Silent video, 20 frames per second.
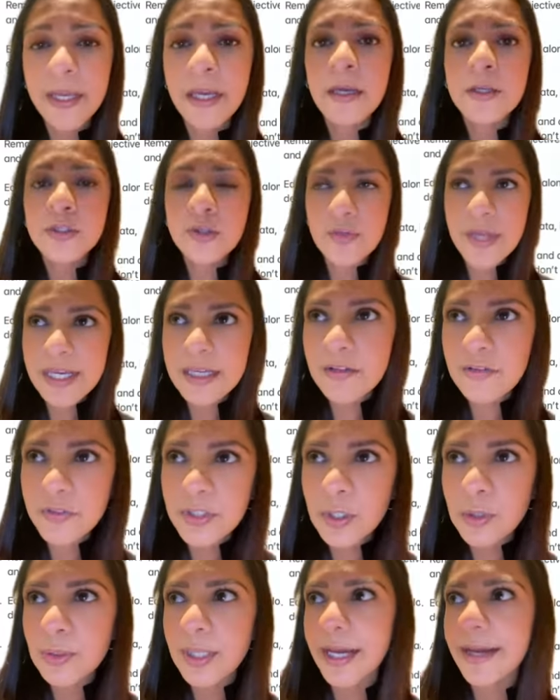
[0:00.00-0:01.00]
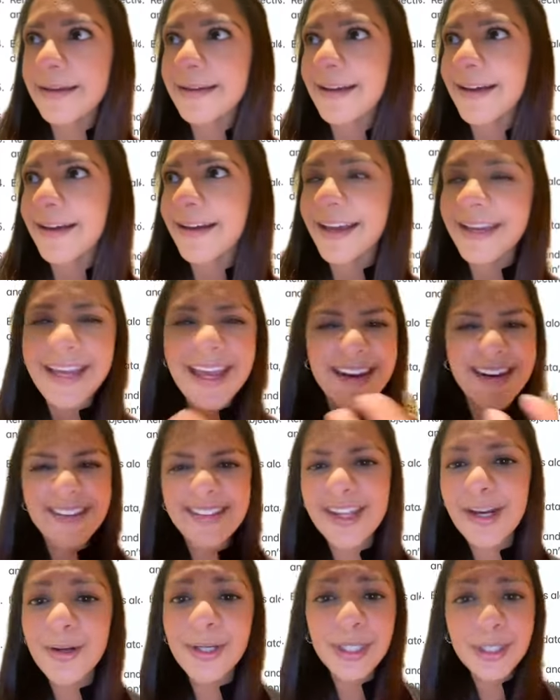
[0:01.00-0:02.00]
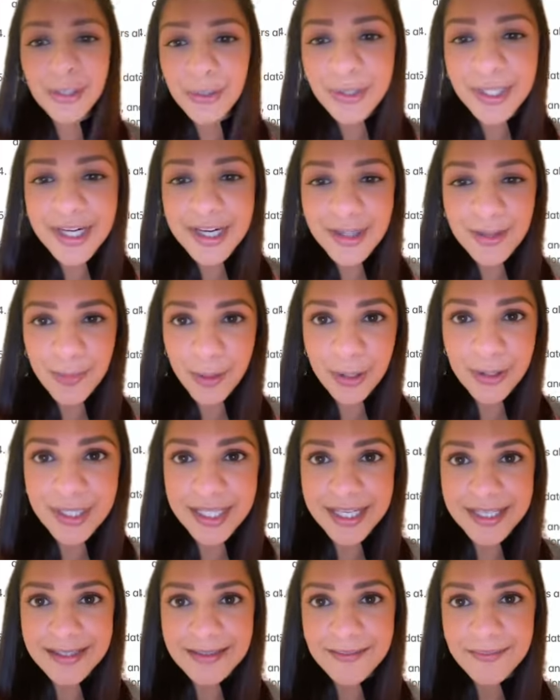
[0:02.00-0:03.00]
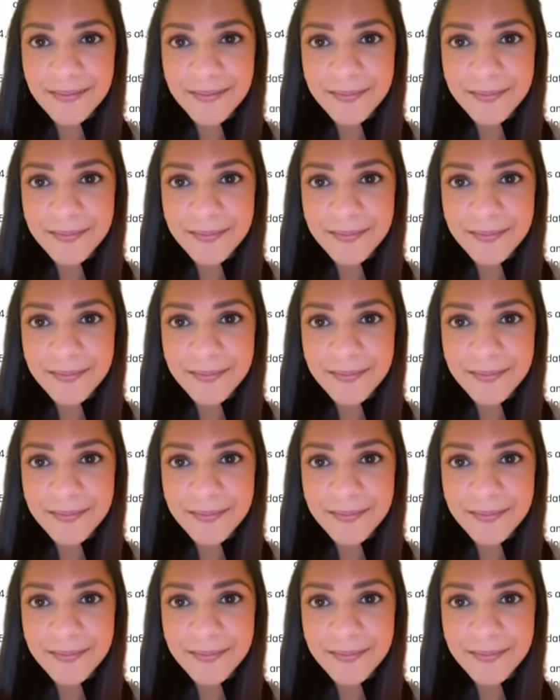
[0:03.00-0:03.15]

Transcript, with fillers: So they can feel like, again, they're included in the process.